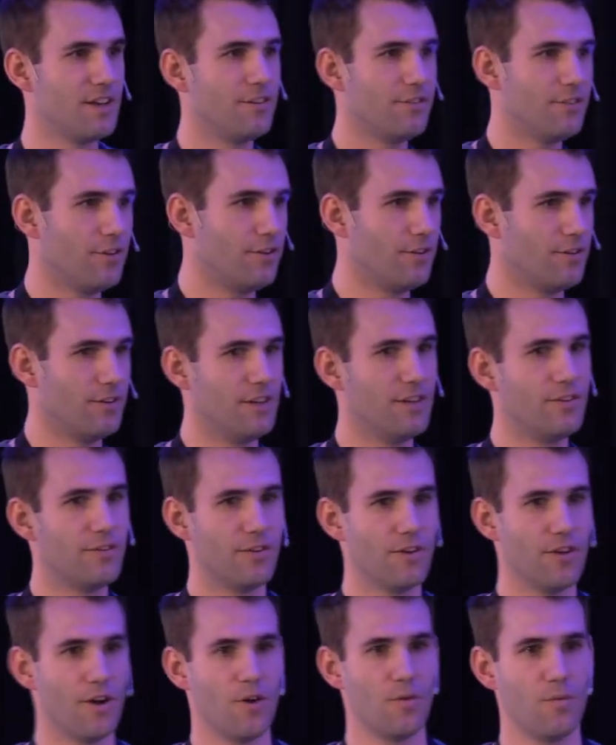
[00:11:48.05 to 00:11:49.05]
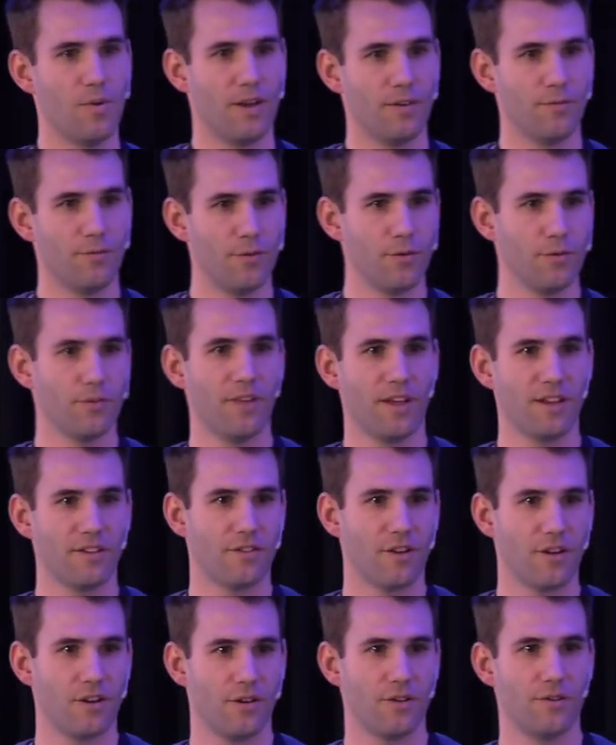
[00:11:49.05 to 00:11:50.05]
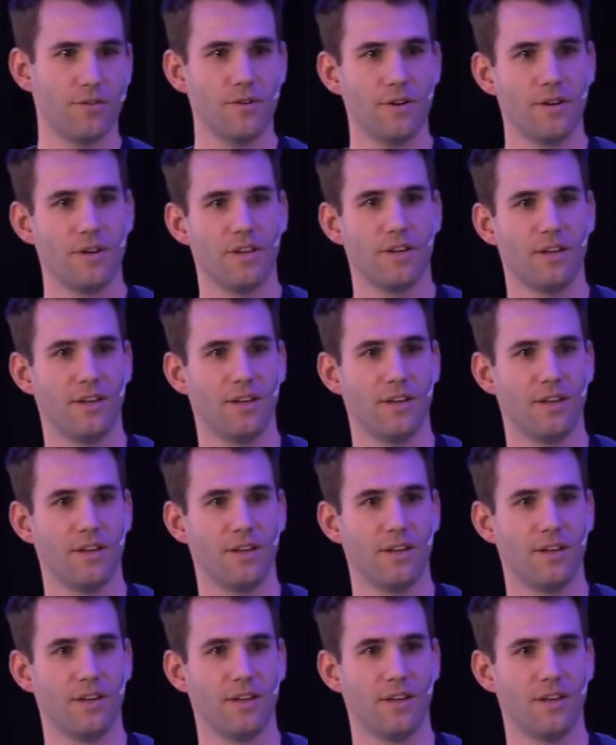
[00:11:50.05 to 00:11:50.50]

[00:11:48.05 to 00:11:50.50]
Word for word: So you need to know when fuel tanks are low.